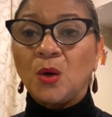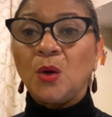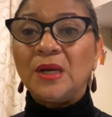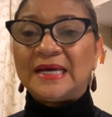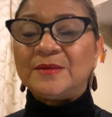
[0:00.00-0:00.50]

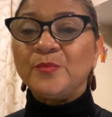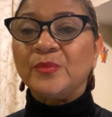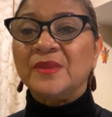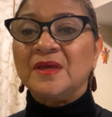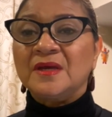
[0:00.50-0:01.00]
Hola,
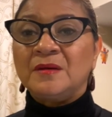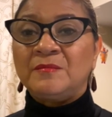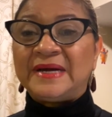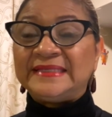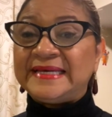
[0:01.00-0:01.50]

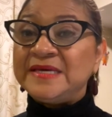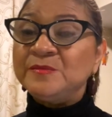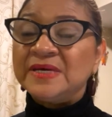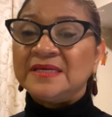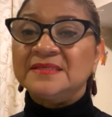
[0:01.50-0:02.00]
my
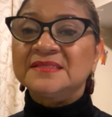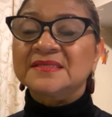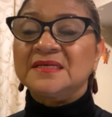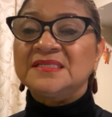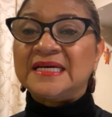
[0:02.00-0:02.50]
name
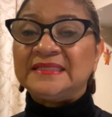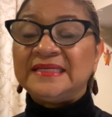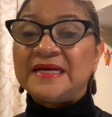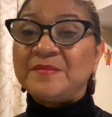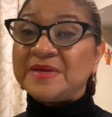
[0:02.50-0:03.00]
is
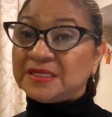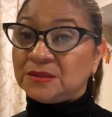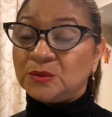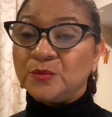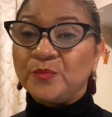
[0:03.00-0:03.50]
Yanira
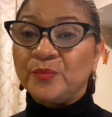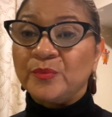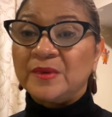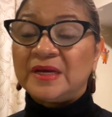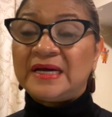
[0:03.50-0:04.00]
Merino.
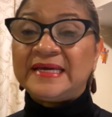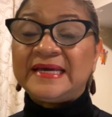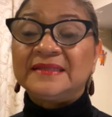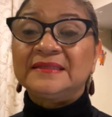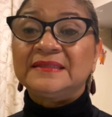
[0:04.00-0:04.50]
I
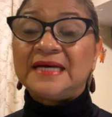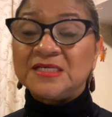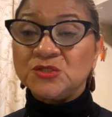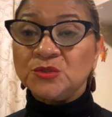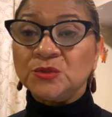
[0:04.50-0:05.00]
am the
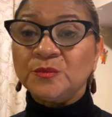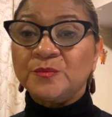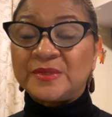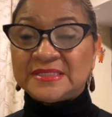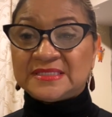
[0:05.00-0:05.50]
National
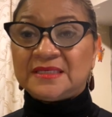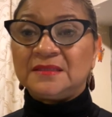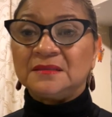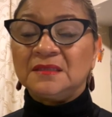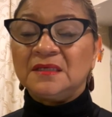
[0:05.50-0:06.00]

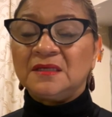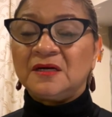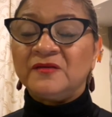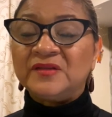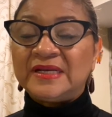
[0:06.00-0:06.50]
President
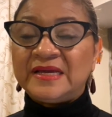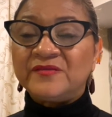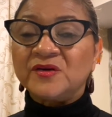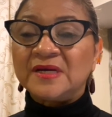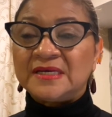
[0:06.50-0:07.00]
of the
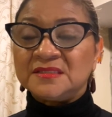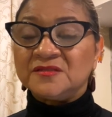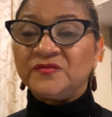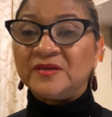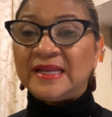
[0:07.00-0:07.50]
Labor
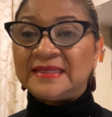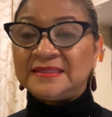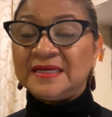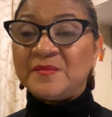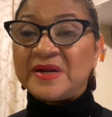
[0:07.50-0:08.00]
Council for
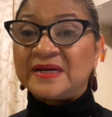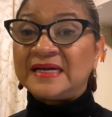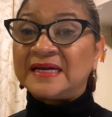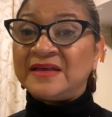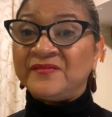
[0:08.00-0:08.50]
Latin
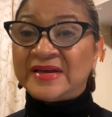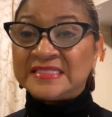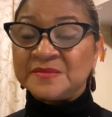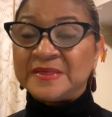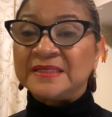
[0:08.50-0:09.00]
American
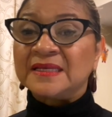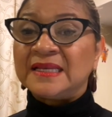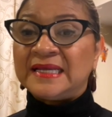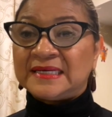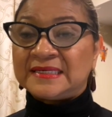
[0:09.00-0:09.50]
Advancement,
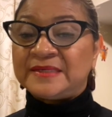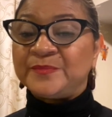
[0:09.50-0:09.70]
LACLAM.